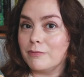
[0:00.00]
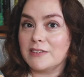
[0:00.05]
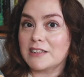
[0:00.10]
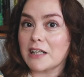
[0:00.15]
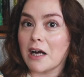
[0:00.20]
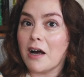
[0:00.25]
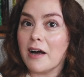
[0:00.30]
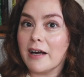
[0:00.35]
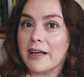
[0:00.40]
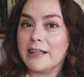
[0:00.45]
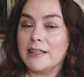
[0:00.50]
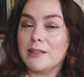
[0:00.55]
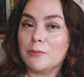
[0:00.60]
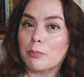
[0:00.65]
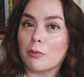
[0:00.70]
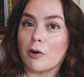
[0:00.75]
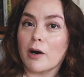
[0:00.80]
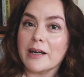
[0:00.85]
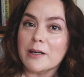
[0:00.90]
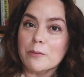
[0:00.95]

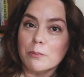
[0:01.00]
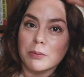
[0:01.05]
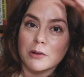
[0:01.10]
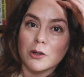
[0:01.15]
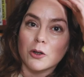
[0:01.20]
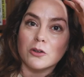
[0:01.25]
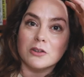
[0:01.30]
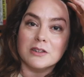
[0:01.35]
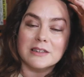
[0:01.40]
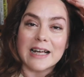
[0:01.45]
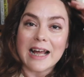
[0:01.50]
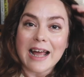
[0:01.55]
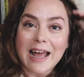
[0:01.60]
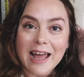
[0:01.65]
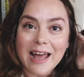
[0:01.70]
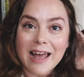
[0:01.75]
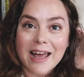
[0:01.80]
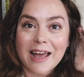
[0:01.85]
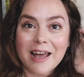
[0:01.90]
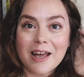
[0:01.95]
dyed bright blonde
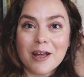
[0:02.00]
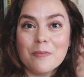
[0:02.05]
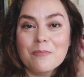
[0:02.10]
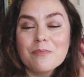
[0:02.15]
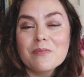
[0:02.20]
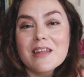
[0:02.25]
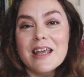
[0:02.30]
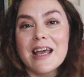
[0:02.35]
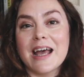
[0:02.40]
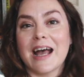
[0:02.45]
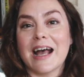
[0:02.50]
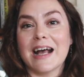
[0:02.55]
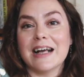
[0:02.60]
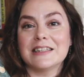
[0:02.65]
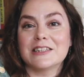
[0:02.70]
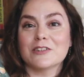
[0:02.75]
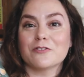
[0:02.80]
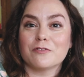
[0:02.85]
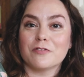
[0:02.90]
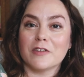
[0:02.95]
hair,
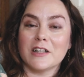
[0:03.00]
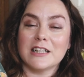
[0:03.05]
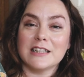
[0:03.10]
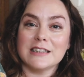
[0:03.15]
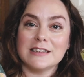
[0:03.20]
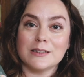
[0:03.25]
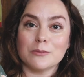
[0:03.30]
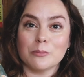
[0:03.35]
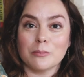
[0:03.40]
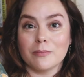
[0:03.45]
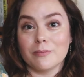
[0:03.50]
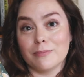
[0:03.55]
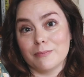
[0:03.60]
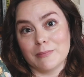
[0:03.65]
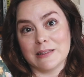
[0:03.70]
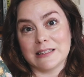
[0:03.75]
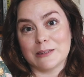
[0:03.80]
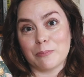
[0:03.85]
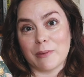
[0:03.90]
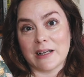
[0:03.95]
and at first
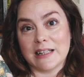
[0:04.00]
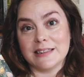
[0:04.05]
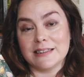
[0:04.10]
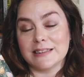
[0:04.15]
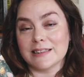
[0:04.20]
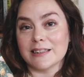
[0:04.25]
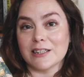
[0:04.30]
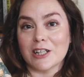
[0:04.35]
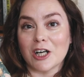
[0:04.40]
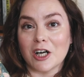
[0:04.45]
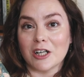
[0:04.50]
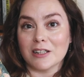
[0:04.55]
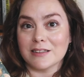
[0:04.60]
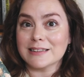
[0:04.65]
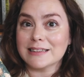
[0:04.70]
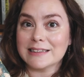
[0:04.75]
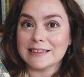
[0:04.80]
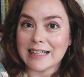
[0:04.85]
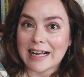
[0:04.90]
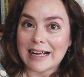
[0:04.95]
Miss Benson
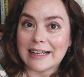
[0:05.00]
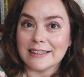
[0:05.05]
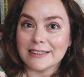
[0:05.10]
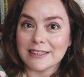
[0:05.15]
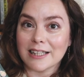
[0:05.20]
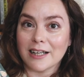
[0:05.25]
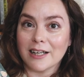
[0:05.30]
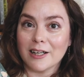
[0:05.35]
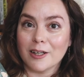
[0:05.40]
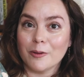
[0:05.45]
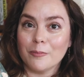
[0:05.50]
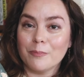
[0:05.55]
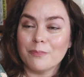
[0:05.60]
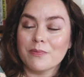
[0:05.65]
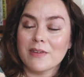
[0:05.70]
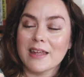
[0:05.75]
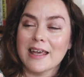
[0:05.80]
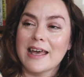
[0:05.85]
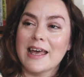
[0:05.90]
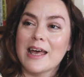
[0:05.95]
can't stand her.
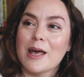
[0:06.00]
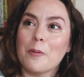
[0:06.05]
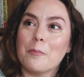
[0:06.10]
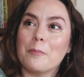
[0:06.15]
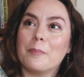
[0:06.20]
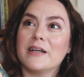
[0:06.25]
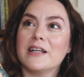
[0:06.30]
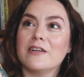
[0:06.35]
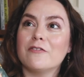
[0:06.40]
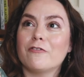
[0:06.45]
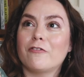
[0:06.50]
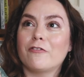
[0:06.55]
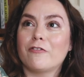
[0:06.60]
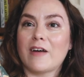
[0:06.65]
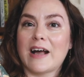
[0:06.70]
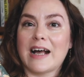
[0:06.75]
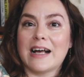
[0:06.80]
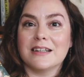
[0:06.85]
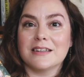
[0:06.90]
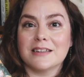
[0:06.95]
But in
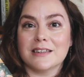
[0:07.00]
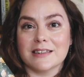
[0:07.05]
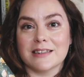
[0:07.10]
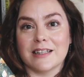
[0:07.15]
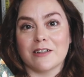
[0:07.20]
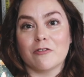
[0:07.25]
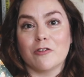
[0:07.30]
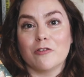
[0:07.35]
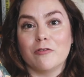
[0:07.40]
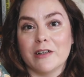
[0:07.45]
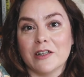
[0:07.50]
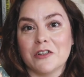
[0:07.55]
fact, there are